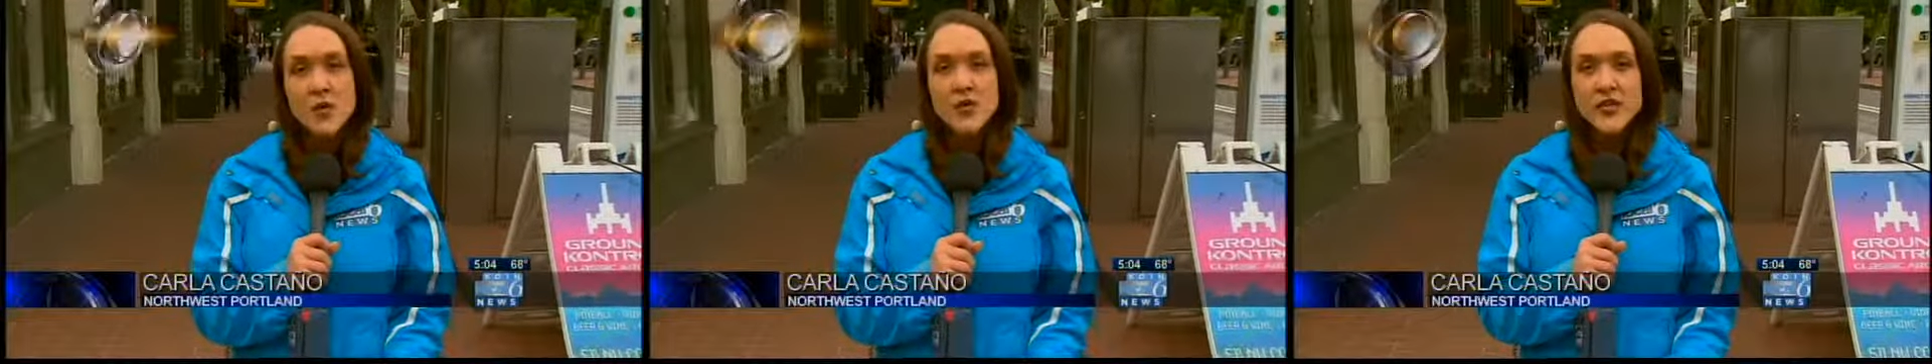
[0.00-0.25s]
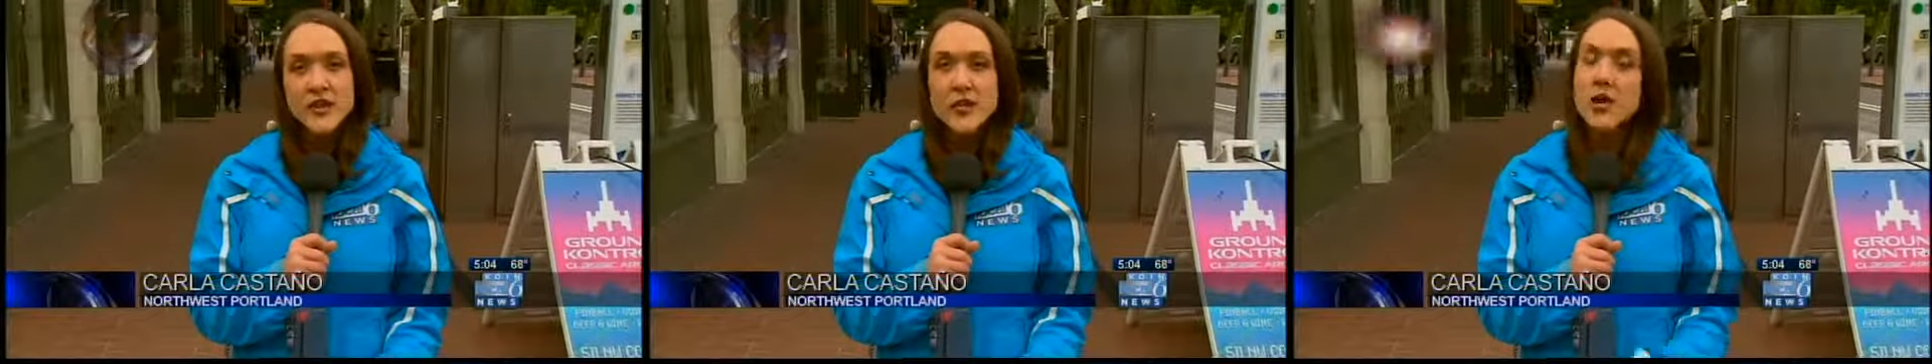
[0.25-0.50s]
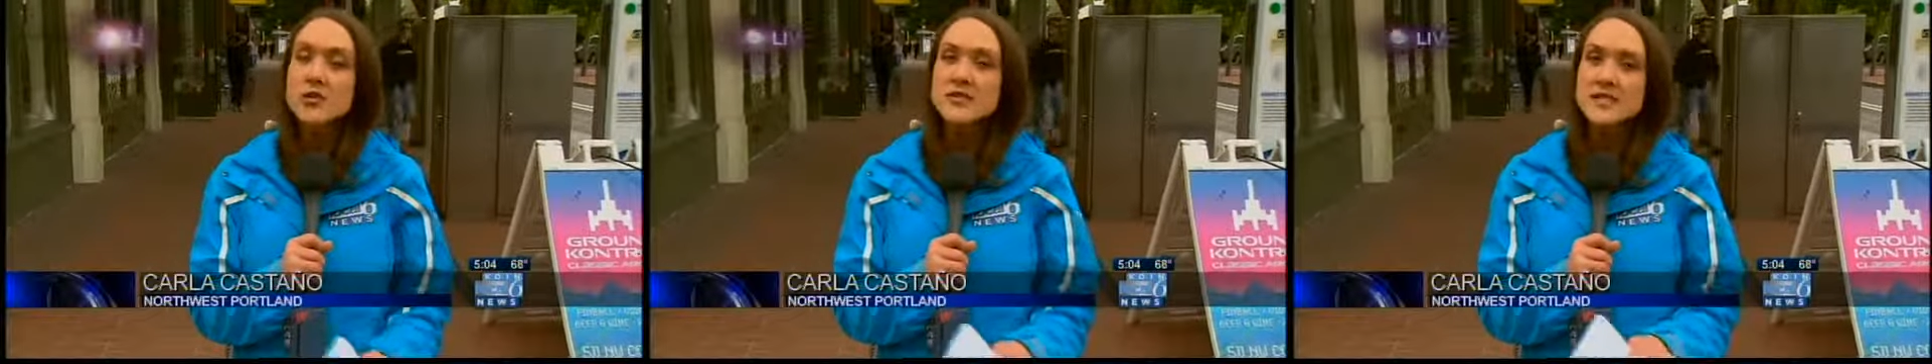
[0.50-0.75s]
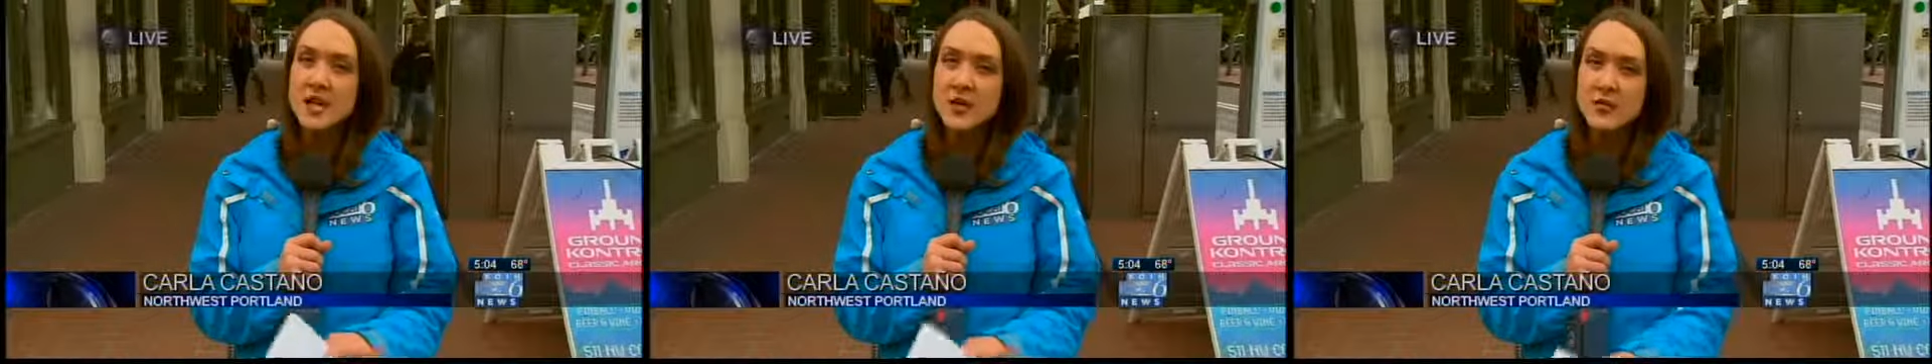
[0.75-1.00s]
Well, there are
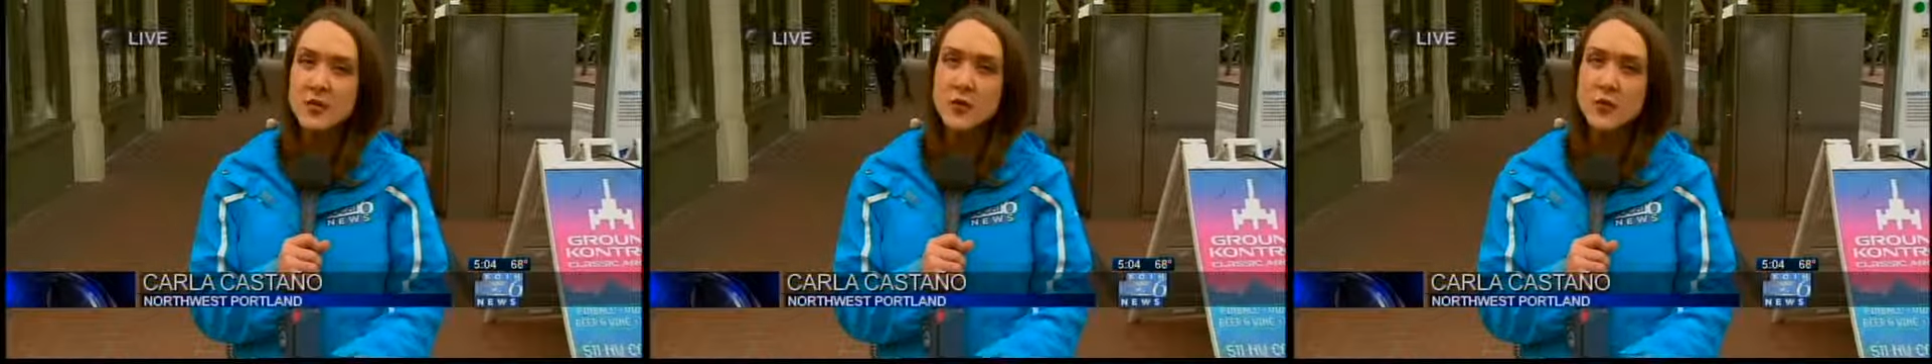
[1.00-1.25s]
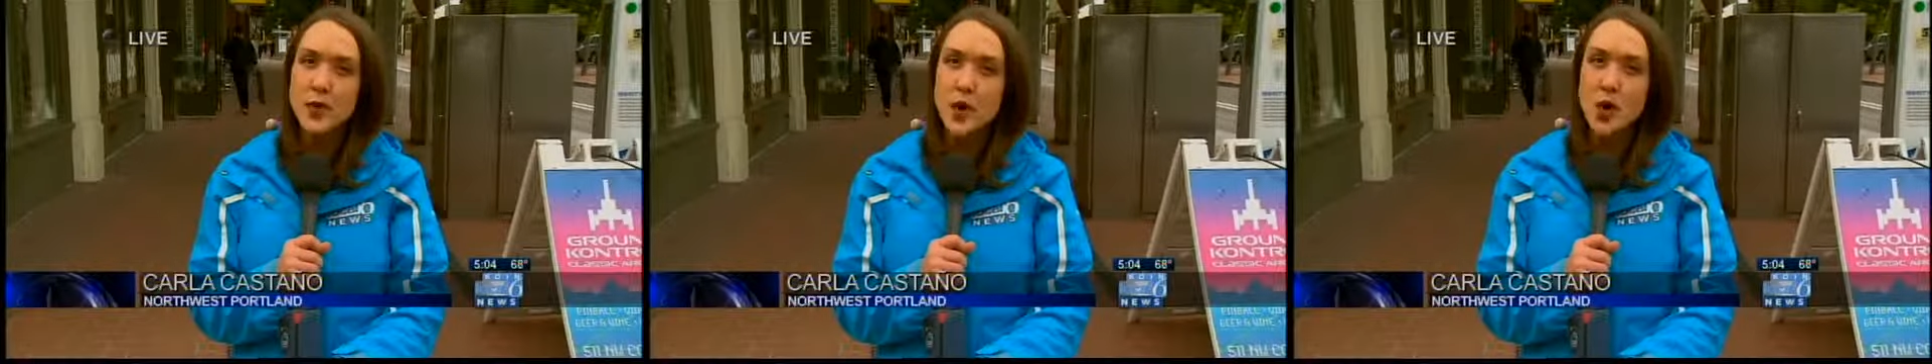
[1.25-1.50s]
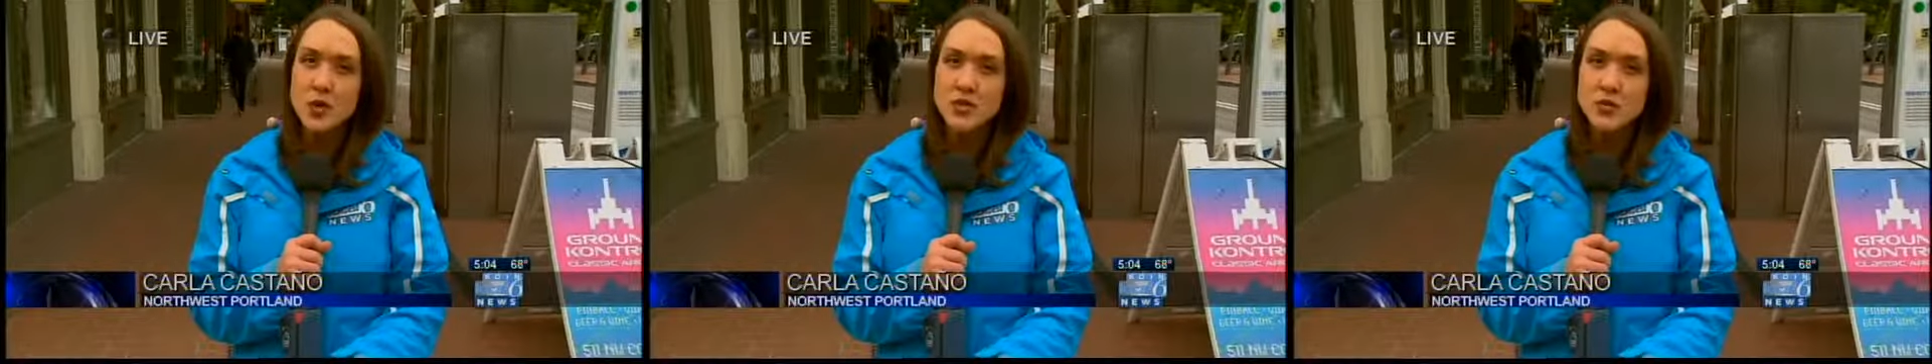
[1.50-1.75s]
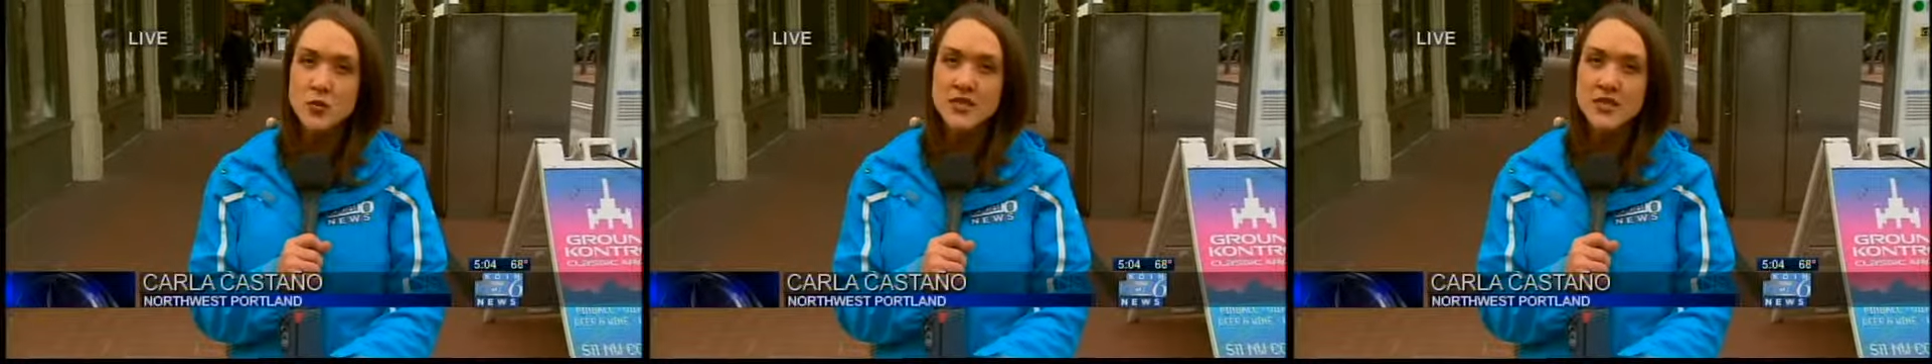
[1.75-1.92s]
several bars